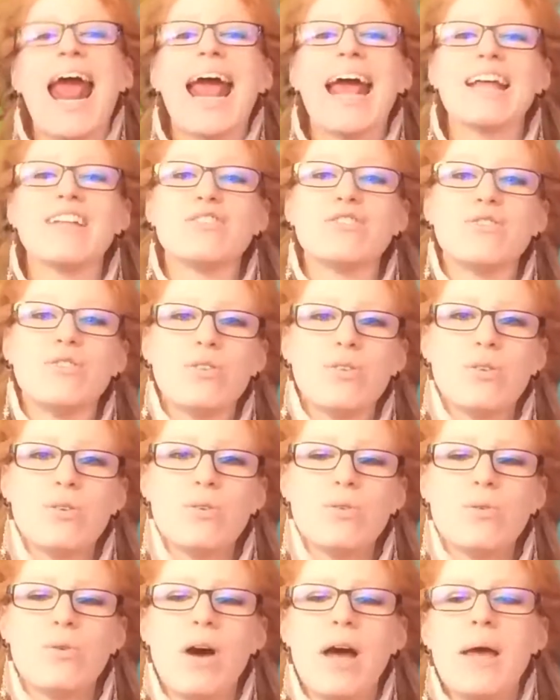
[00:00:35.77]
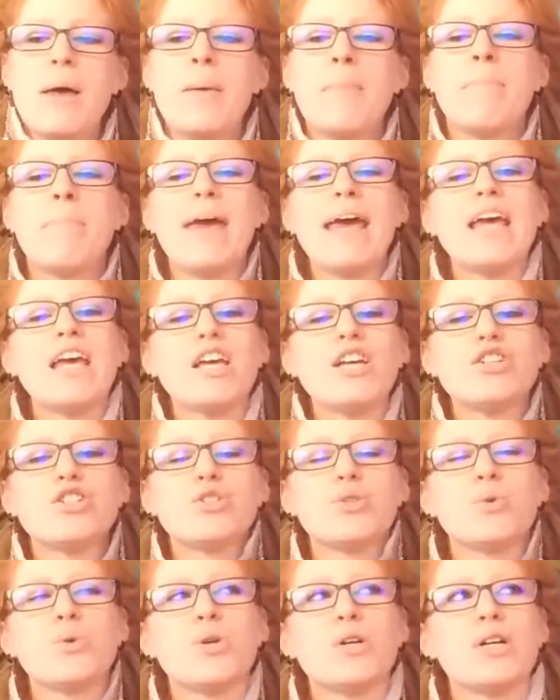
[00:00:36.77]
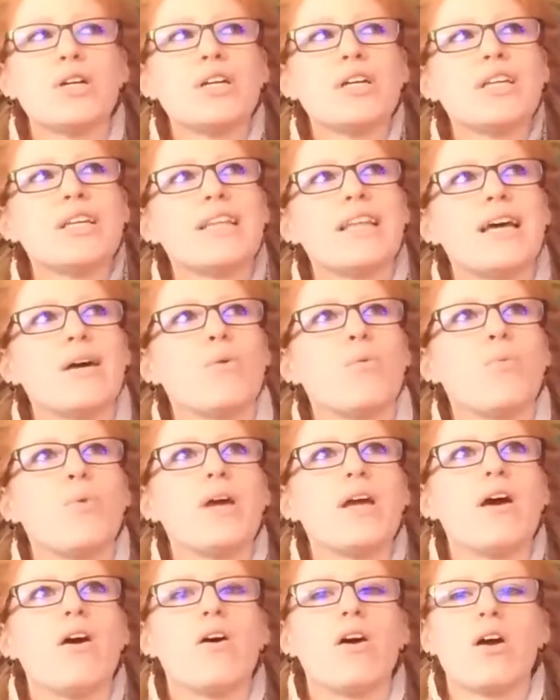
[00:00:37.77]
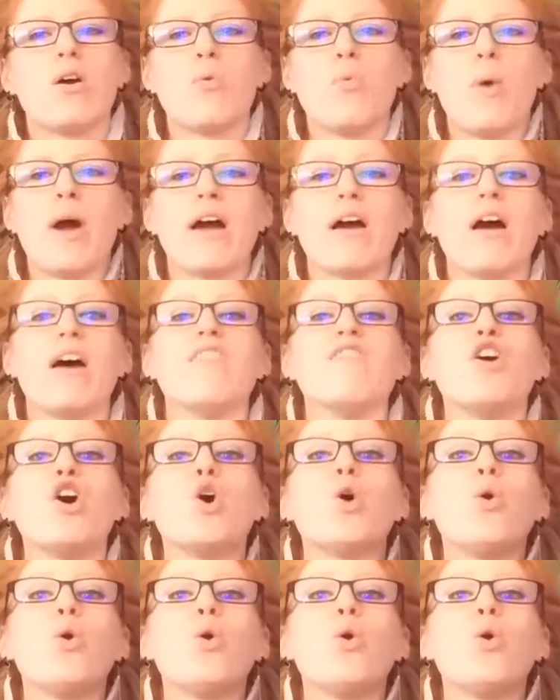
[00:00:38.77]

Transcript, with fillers: And two, making sure that we are aware of